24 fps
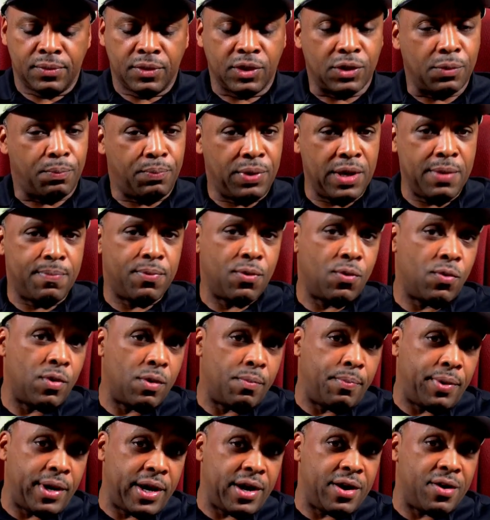the people will
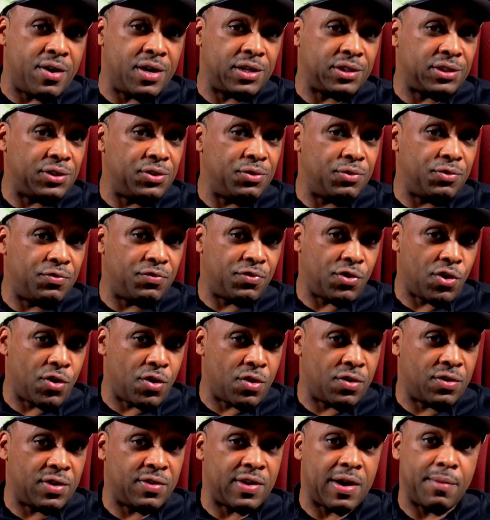perish. And you've
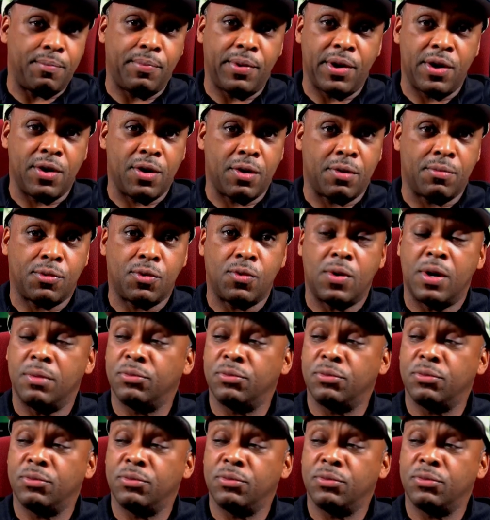heard of that parable,